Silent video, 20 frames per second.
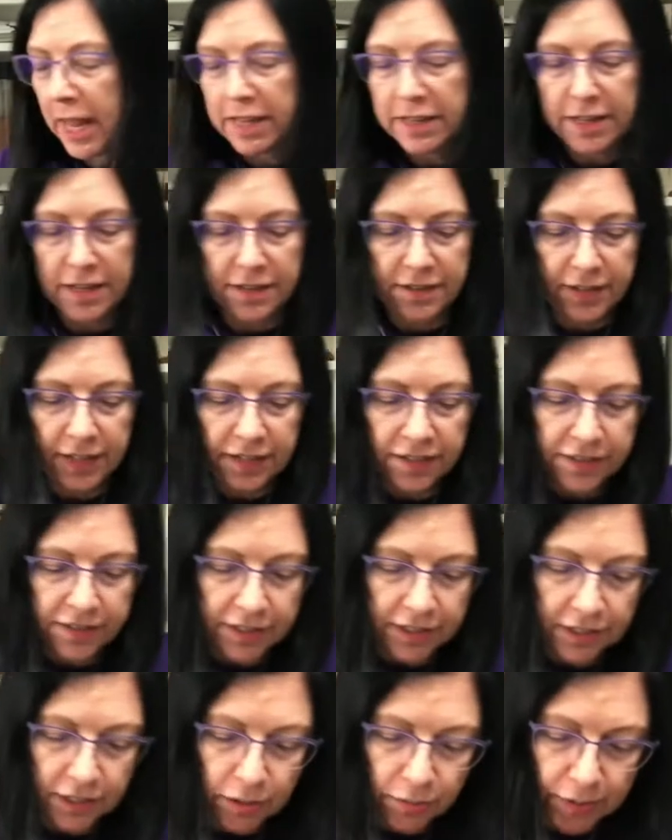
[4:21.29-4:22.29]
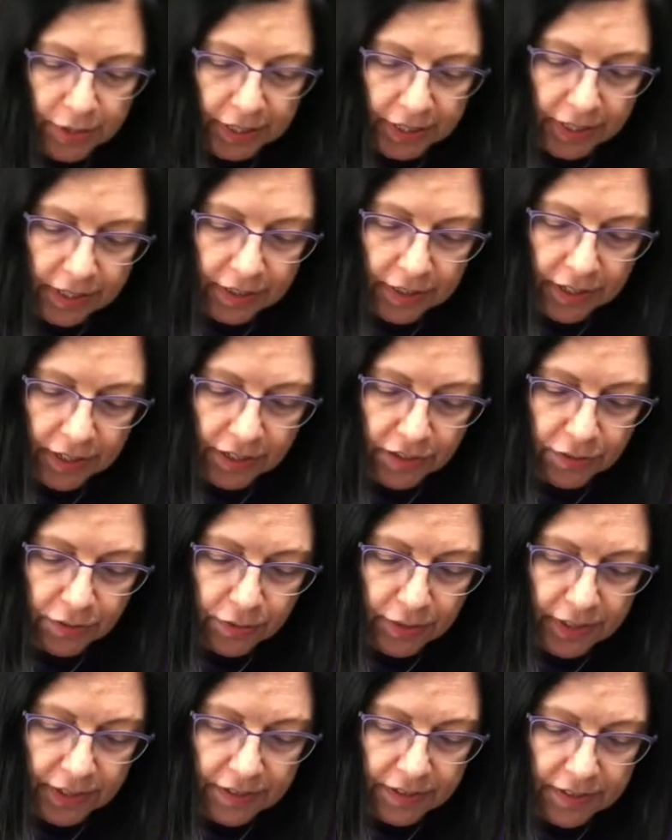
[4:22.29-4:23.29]
The 63, as
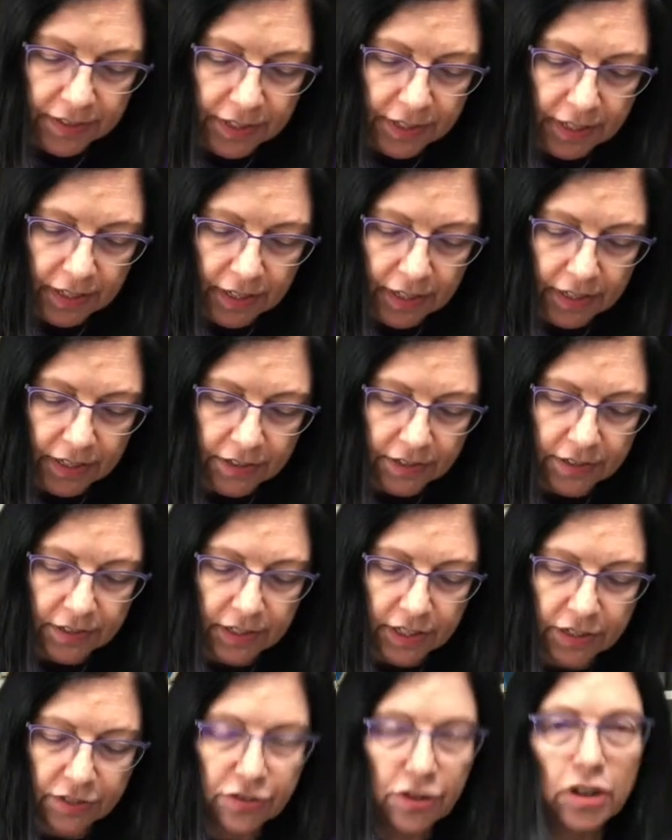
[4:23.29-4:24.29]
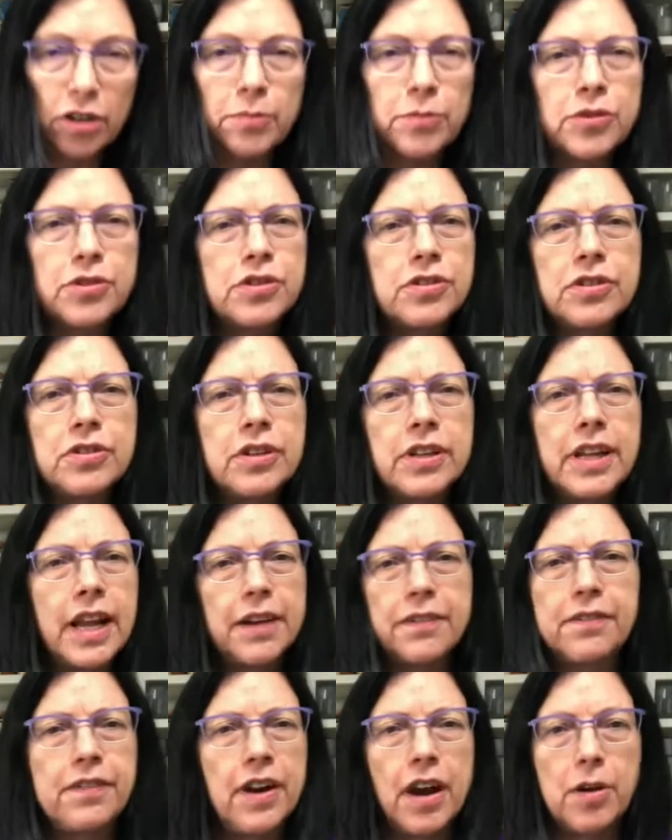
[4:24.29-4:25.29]
you can see, is almost
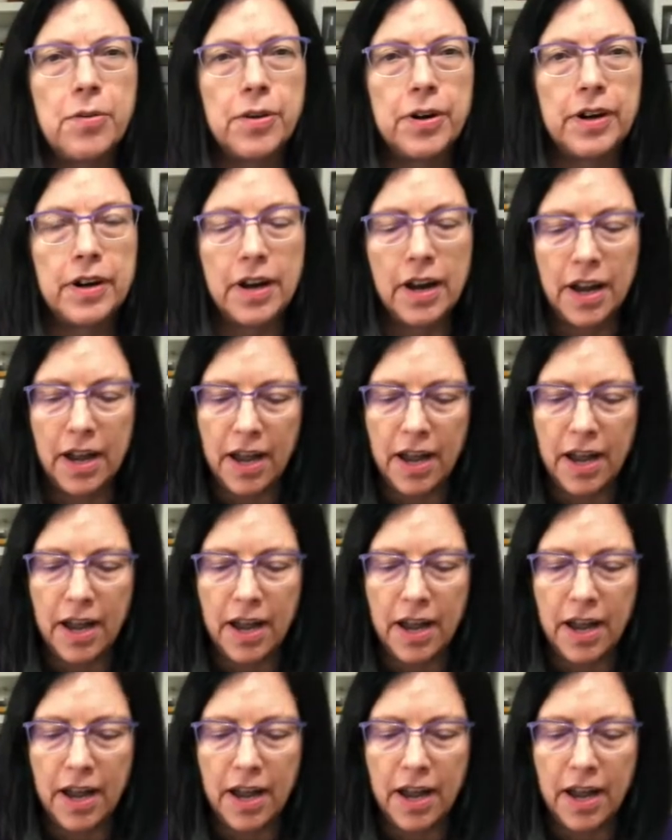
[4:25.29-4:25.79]
like flour.